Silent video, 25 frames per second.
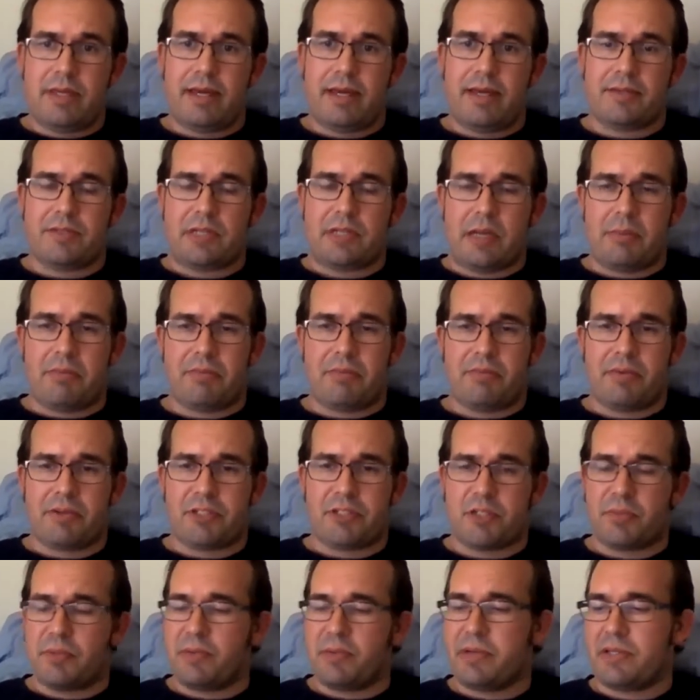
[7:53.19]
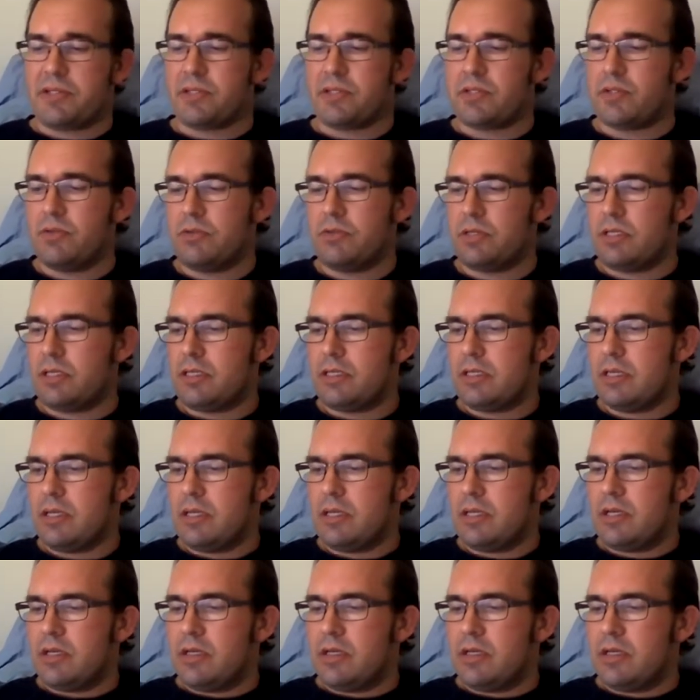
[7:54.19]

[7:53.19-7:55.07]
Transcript: that stop and frisk should be reinstituted,